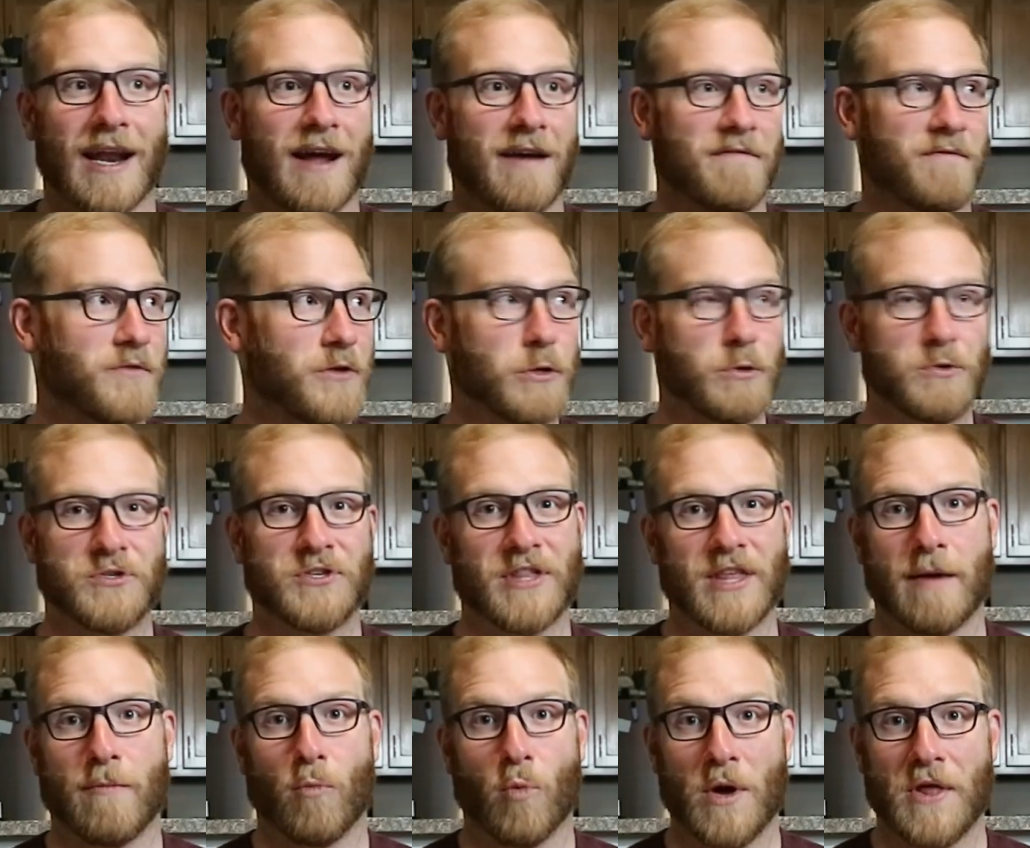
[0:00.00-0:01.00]
and I've used
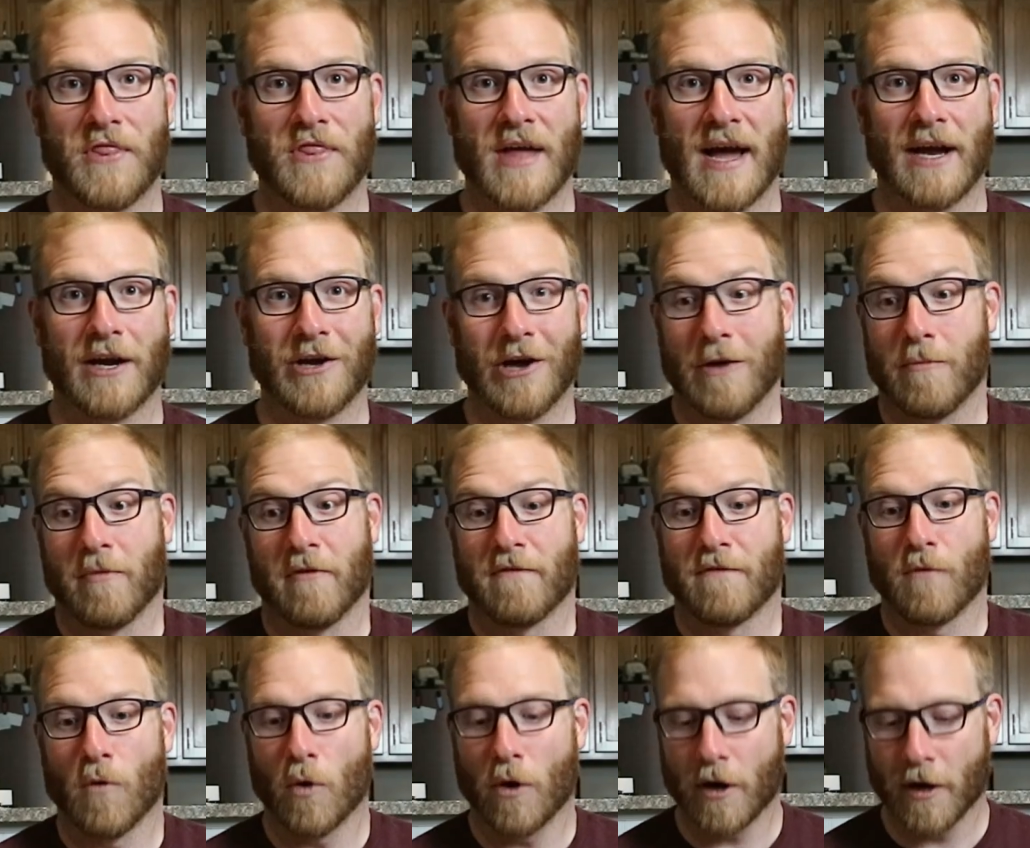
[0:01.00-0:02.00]
them with that gun
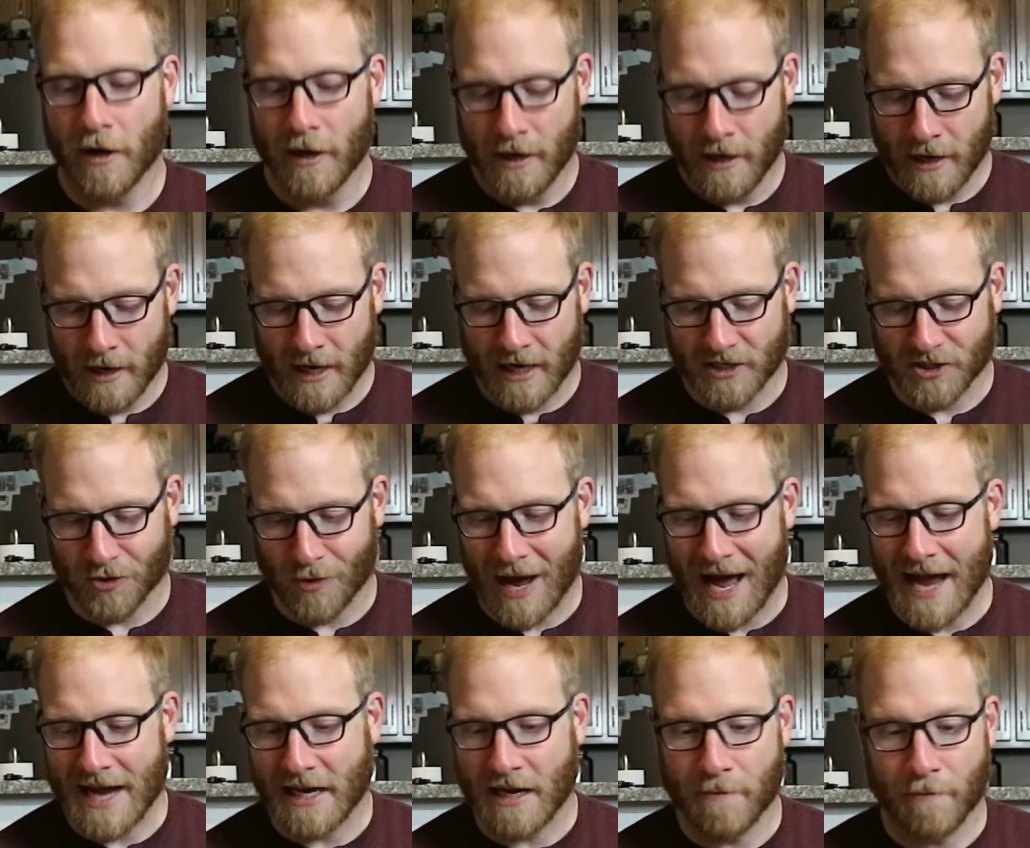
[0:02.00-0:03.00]
before. So
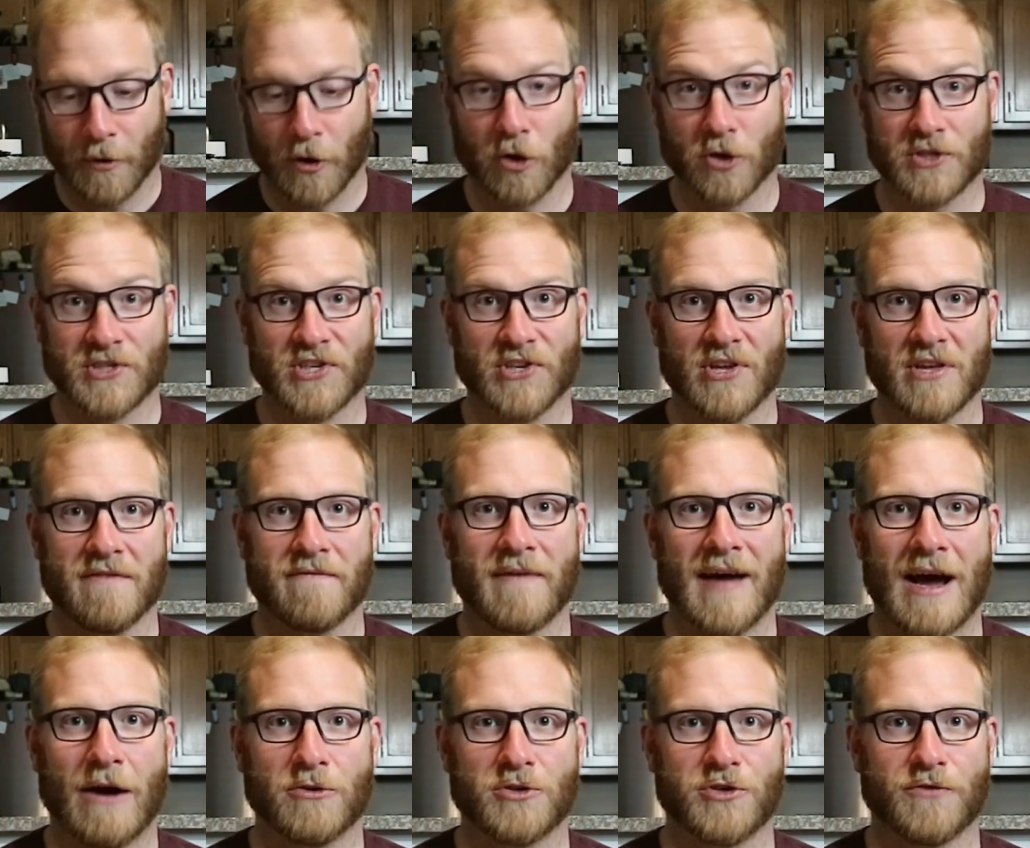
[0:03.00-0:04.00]
I can personally
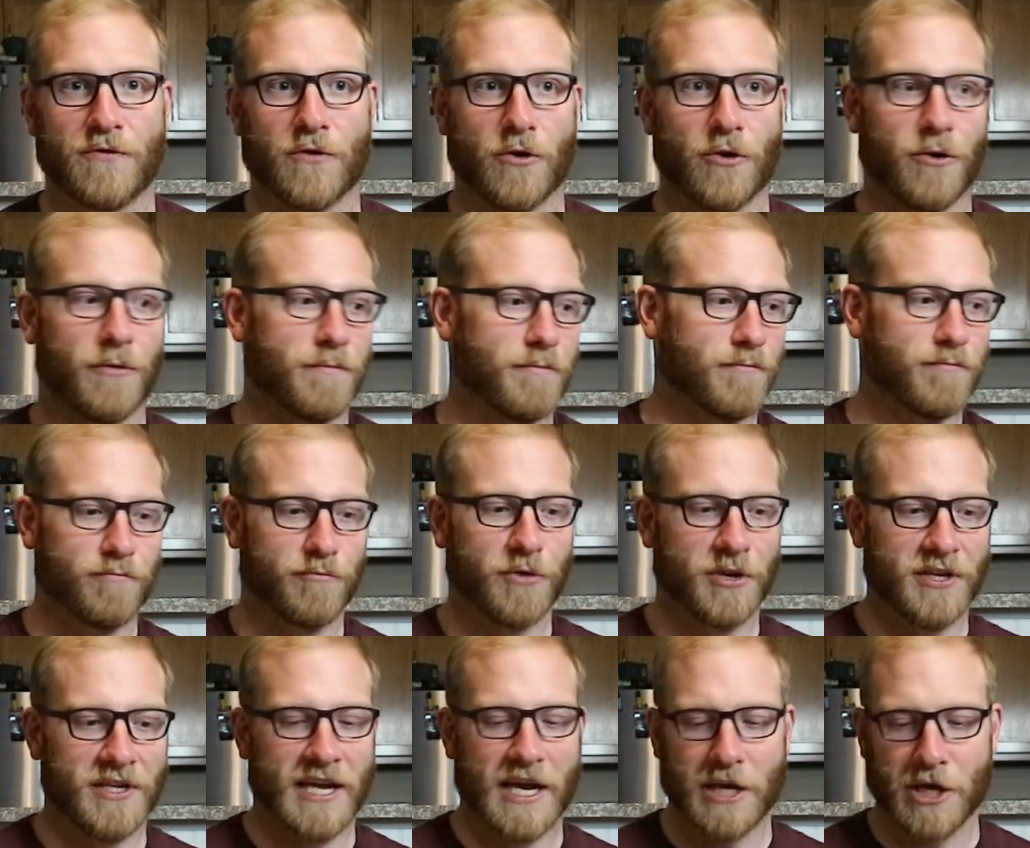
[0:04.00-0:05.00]
vouch for
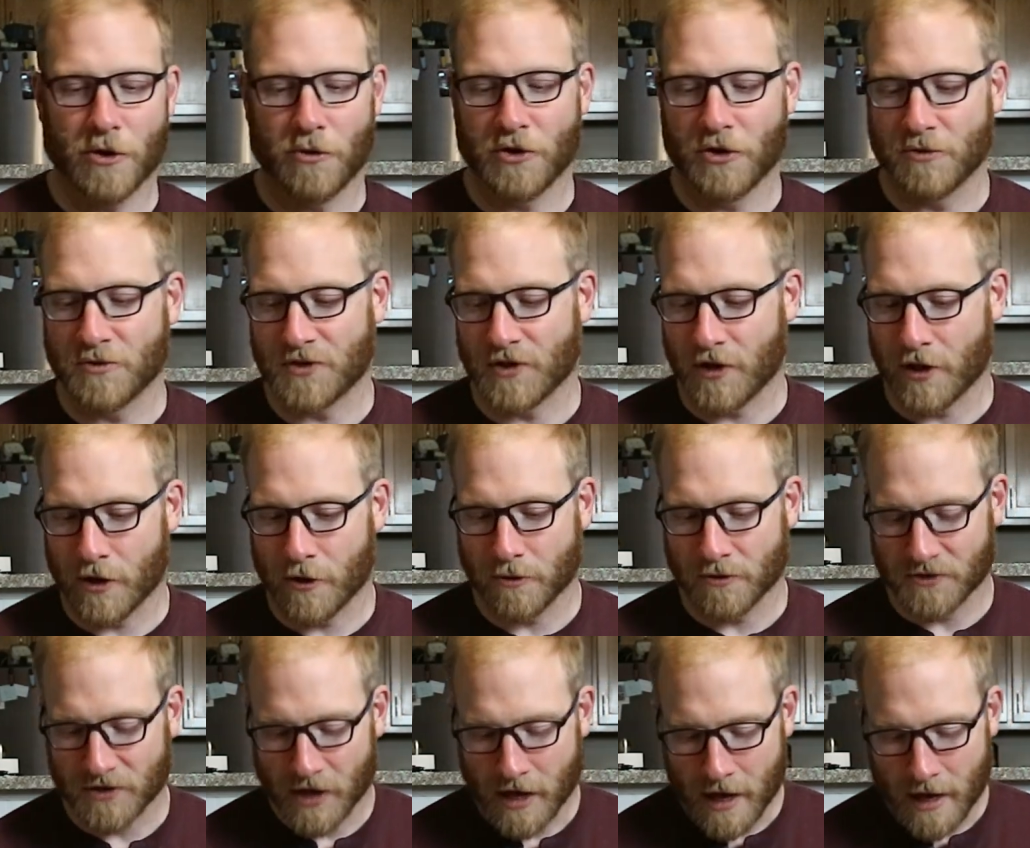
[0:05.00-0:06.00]
continued use of
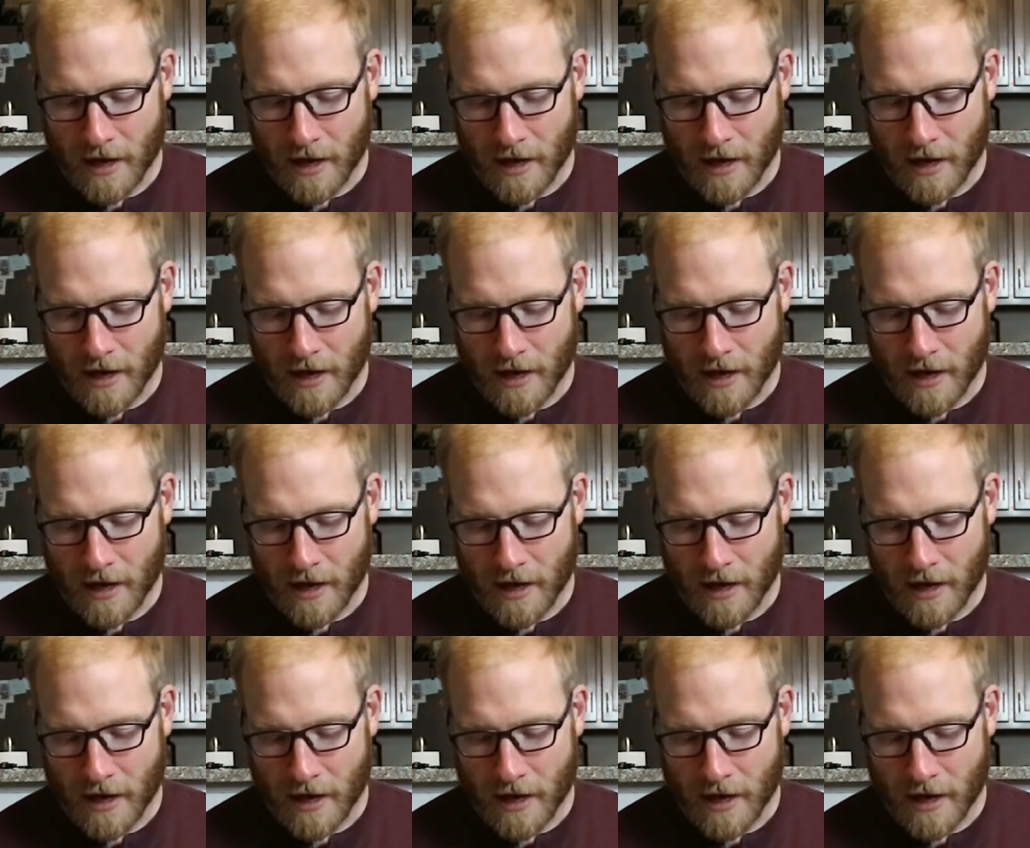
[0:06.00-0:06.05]
those.